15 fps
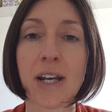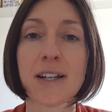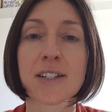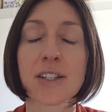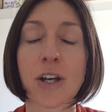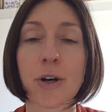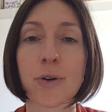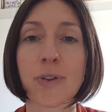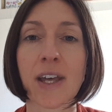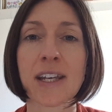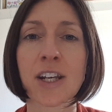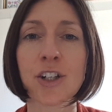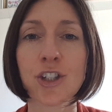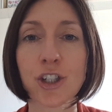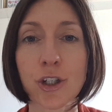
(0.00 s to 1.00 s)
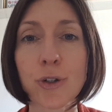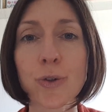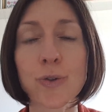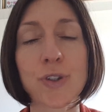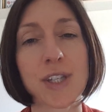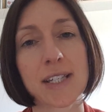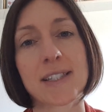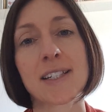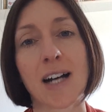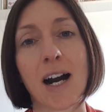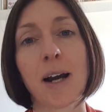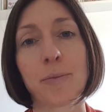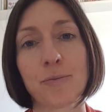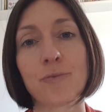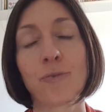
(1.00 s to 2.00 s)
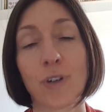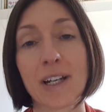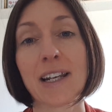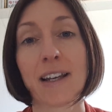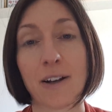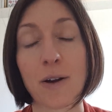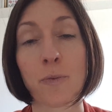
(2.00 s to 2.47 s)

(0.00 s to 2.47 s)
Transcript: so they can use this time really,